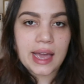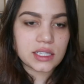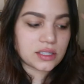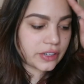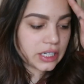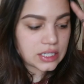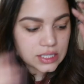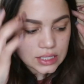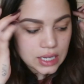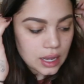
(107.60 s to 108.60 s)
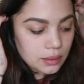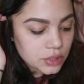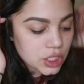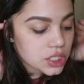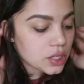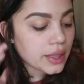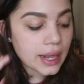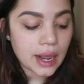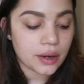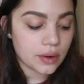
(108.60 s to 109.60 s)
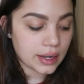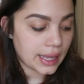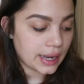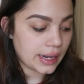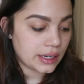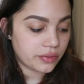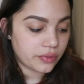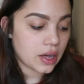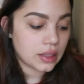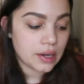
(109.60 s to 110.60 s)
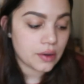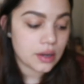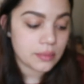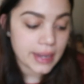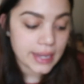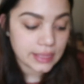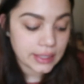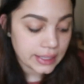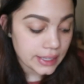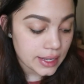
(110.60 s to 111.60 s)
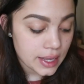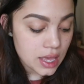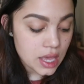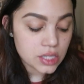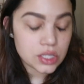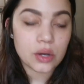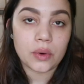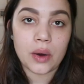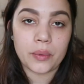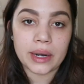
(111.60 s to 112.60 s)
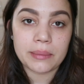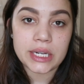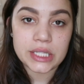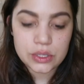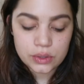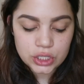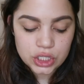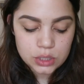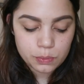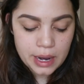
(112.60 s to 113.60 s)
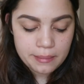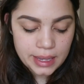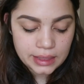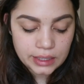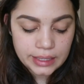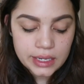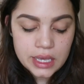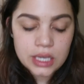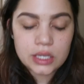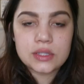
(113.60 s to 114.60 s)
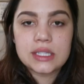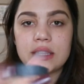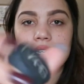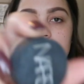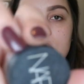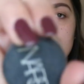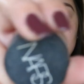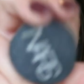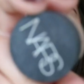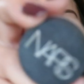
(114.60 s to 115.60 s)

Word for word: eyes first um, just so that I don't get any fallout on my lid. So what I'm going to do is just prime my lid using the NARS